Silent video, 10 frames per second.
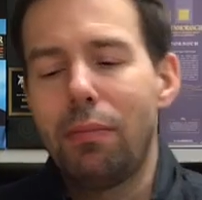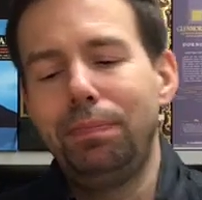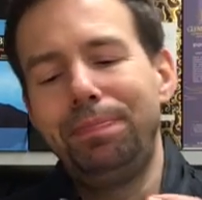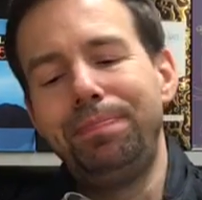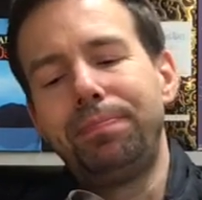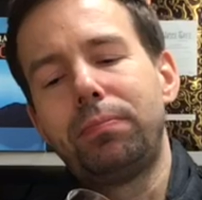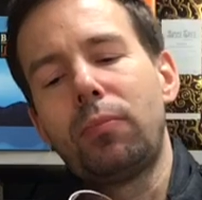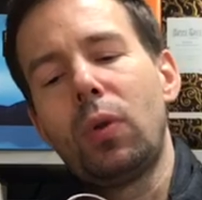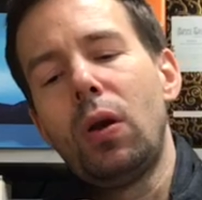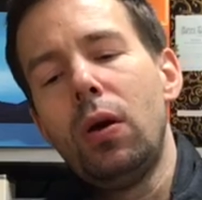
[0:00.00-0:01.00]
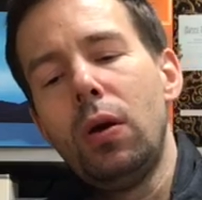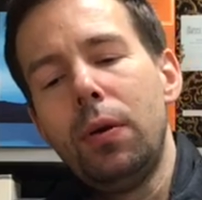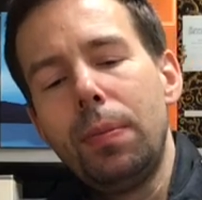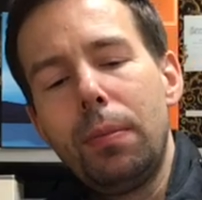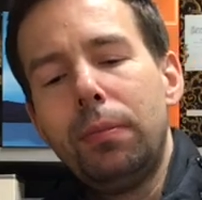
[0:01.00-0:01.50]

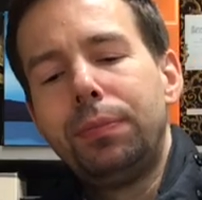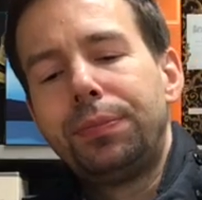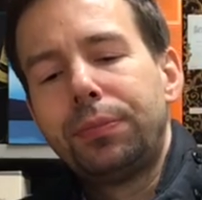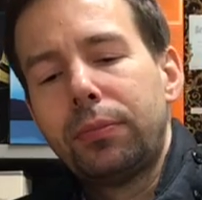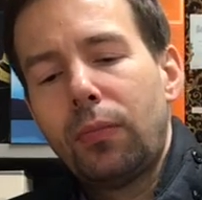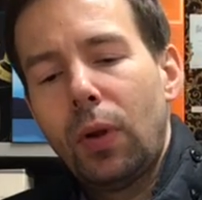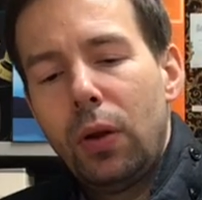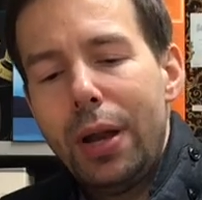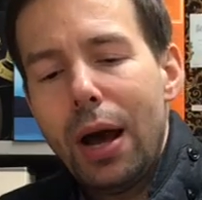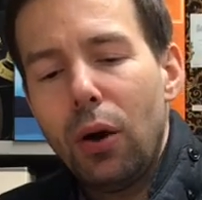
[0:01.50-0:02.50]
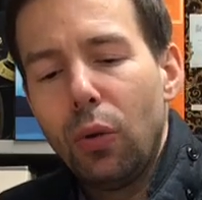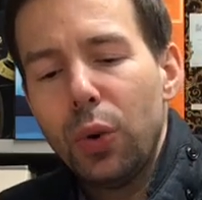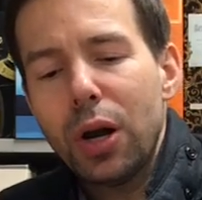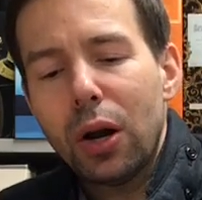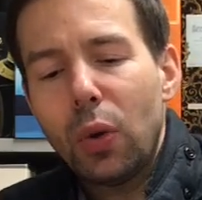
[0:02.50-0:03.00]
Now,
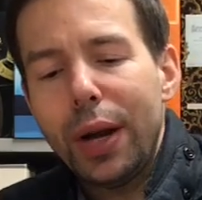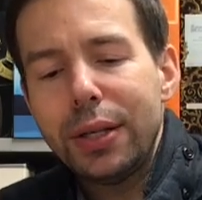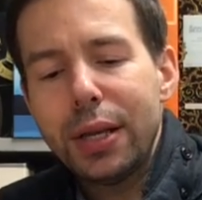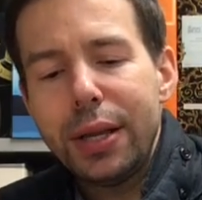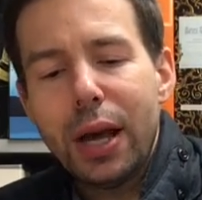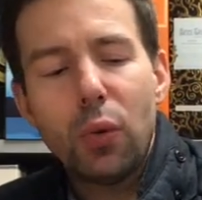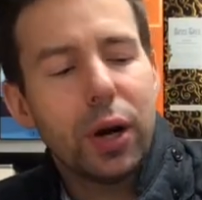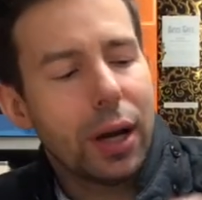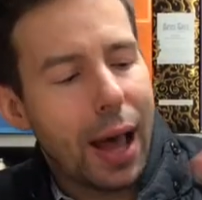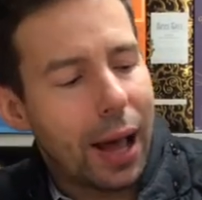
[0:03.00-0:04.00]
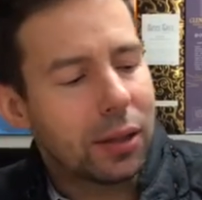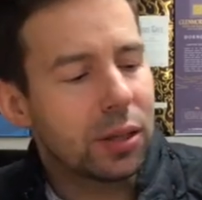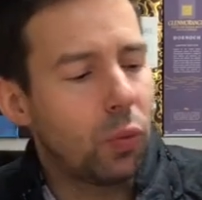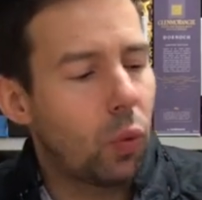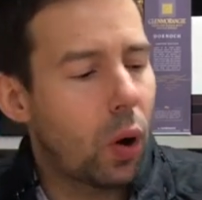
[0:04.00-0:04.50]
we're not quite done yet. We're going to add
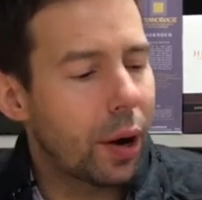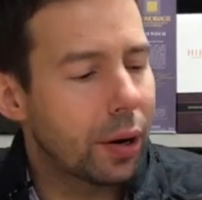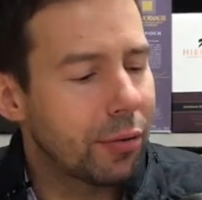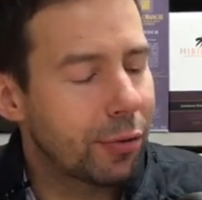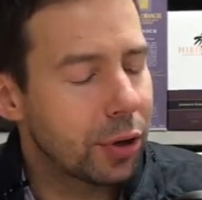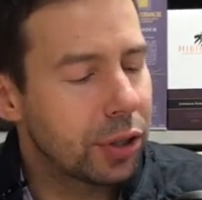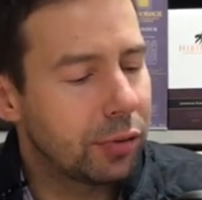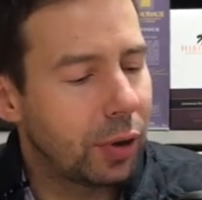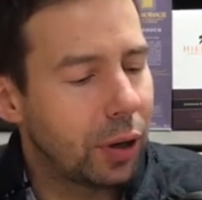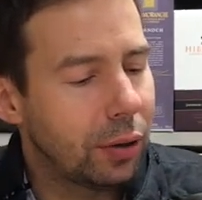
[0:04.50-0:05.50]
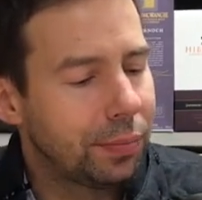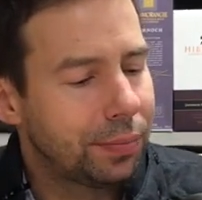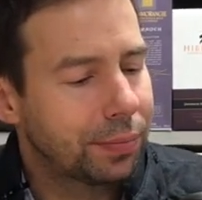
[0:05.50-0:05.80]
some water, first of all.